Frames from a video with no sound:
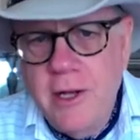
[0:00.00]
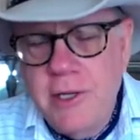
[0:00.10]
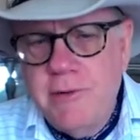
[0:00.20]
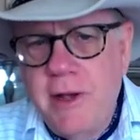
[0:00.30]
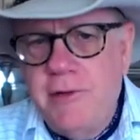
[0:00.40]

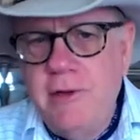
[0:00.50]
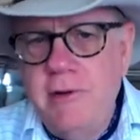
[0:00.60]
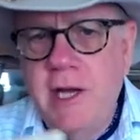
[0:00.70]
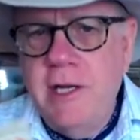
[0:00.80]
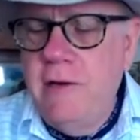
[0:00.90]
So we have two
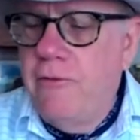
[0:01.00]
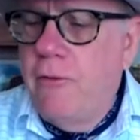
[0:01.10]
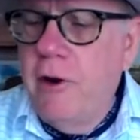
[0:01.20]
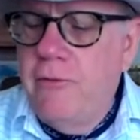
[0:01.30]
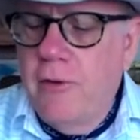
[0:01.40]

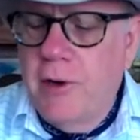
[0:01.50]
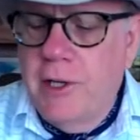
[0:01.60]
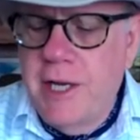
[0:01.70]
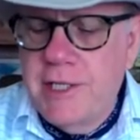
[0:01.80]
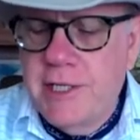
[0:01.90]
1944
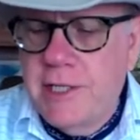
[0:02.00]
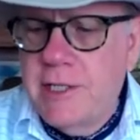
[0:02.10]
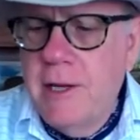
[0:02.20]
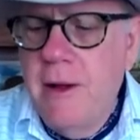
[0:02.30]
classics.